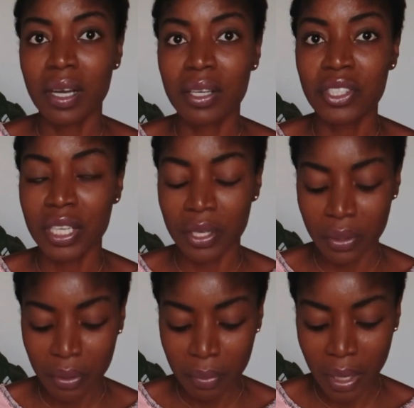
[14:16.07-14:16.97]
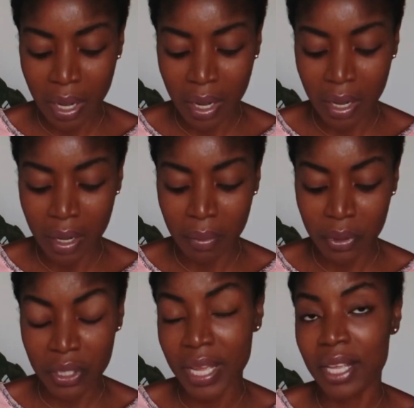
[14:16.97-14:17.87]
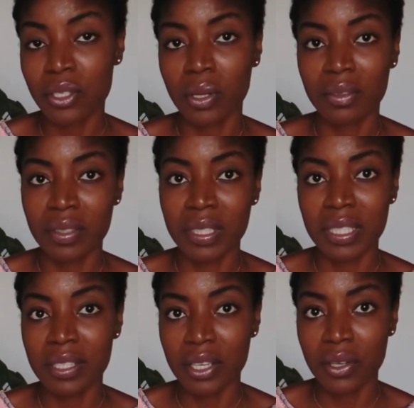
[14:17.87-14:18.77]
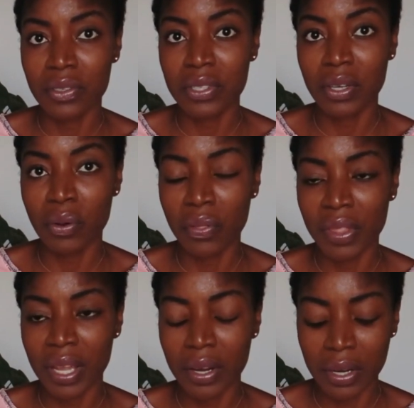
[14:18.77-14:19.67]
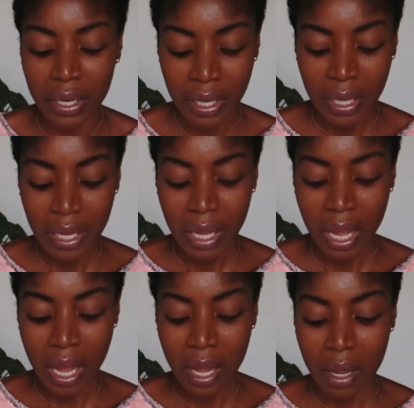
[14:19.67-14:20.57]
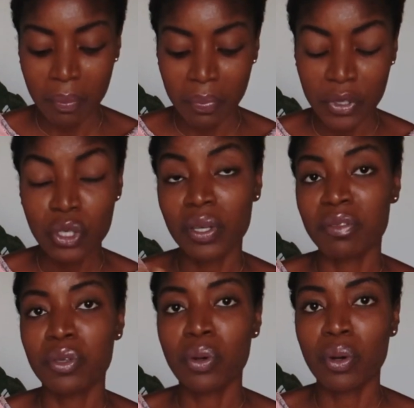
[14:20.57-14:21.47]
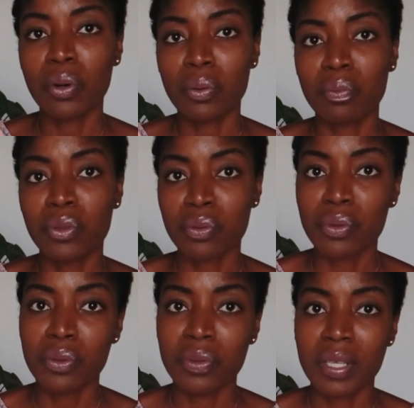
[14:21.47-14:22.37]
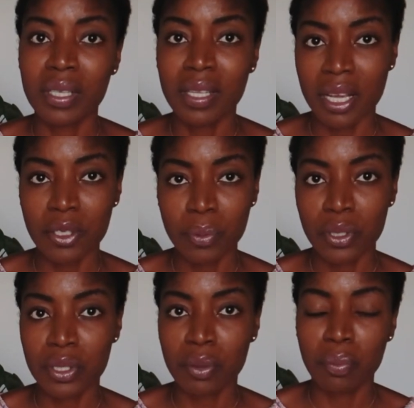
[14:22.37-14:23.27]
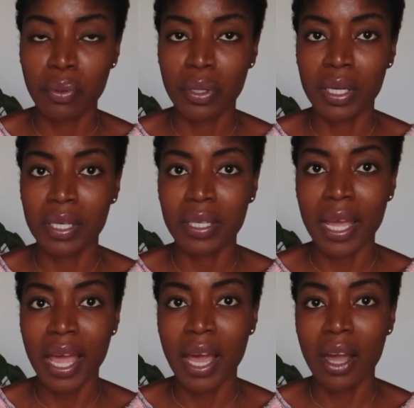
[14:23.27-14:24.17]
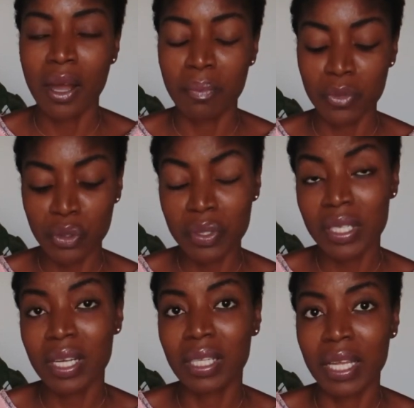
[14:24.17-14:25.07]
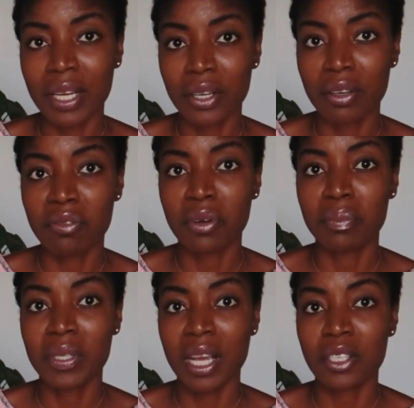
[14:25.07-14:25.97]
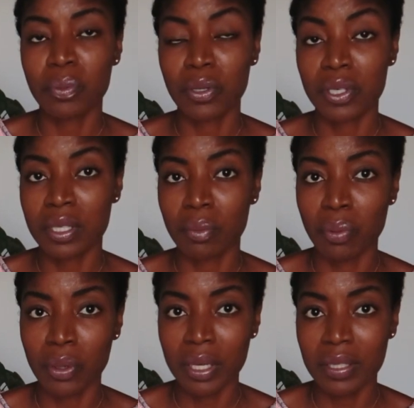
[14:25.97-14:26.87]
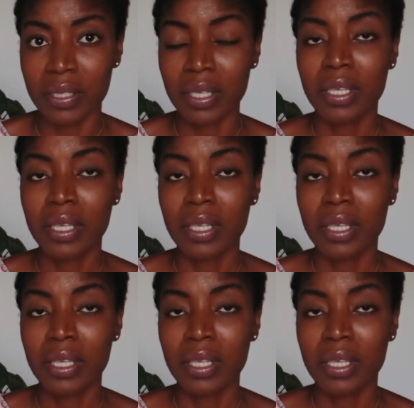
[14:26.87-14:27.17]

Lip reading: channel. She has all of the details on there. So if you go through the Diaspora Support, you need a letter from Diaspora Support.